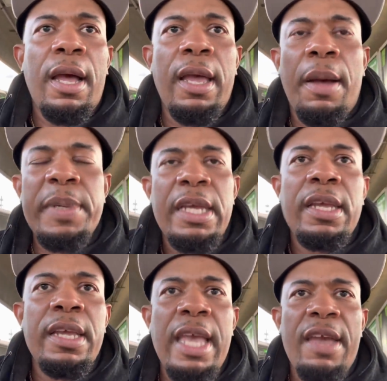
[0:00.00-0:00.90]
I mean,
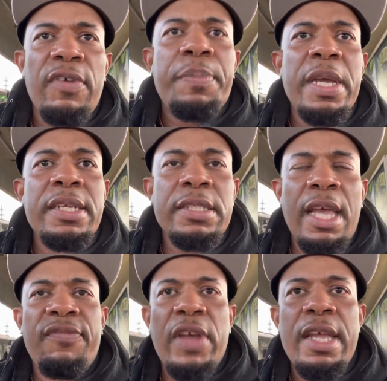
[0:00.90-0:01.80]
he gave up his
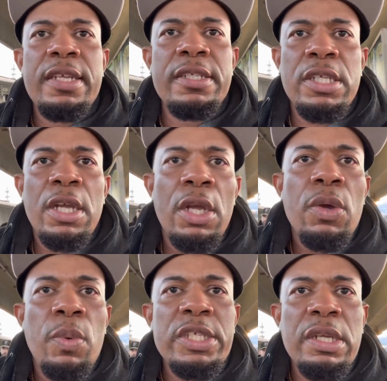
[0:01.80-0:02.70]
advantage,
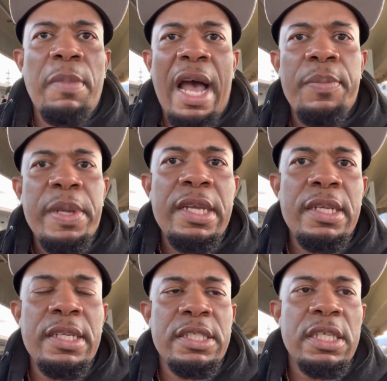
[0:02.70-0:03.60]
which in my
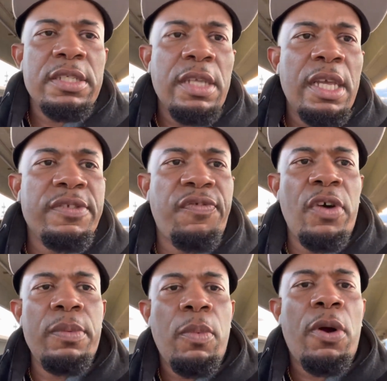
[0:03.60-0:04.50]
opinion is his
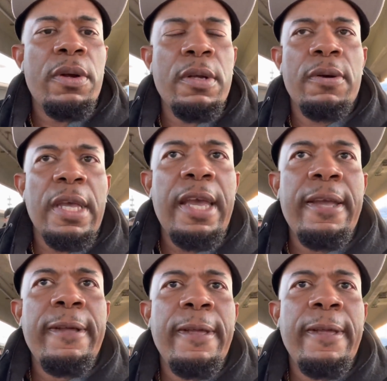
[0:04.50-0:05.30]
footwork, okay?